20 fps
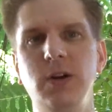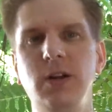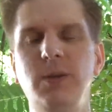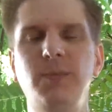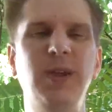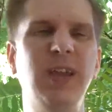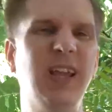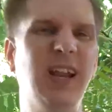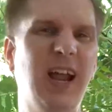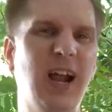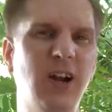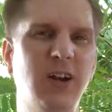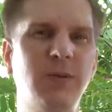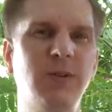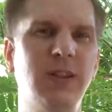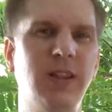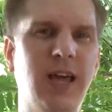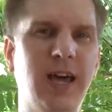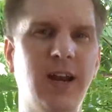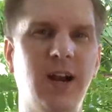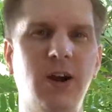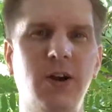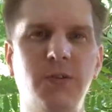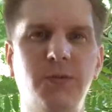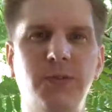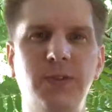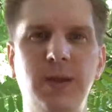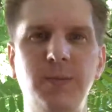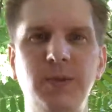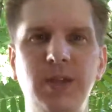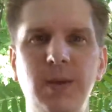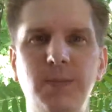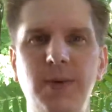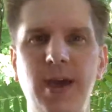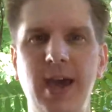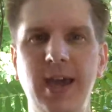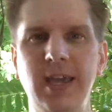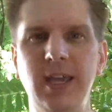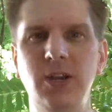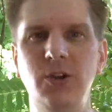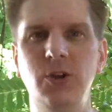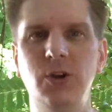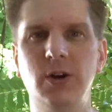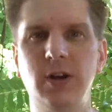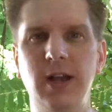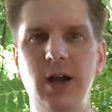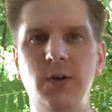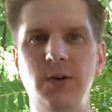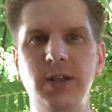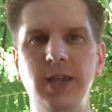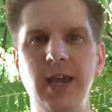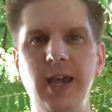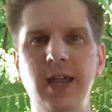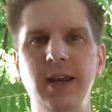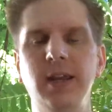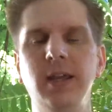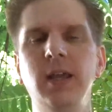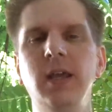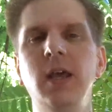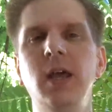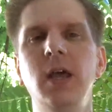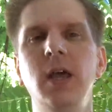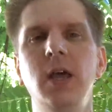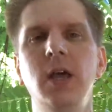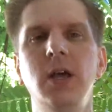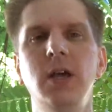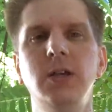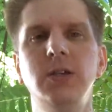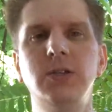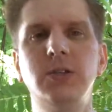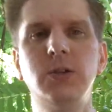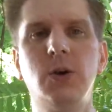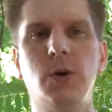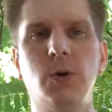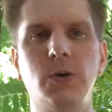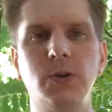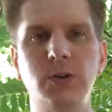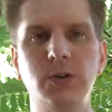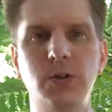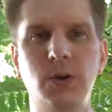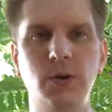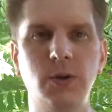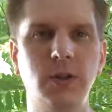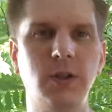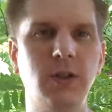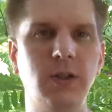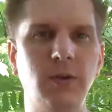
it'll make it a lot harder for them to get back into your account again. So don't